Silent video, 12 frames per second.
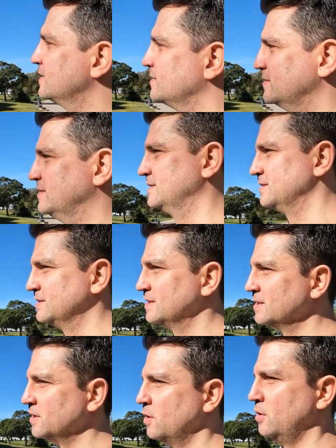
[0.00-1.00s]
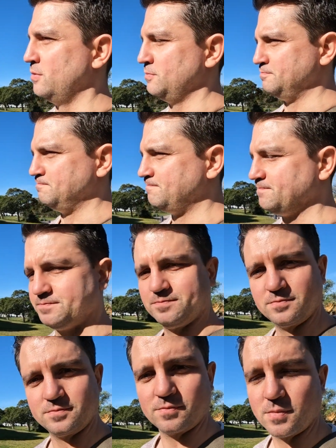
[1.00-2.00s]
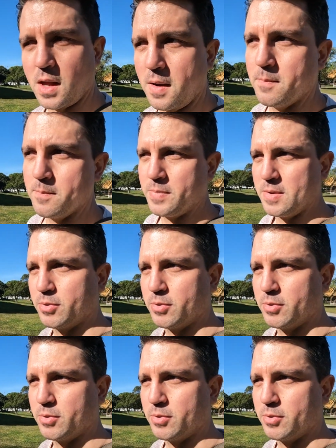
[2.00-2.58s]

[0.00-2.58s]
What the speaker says: It's a bit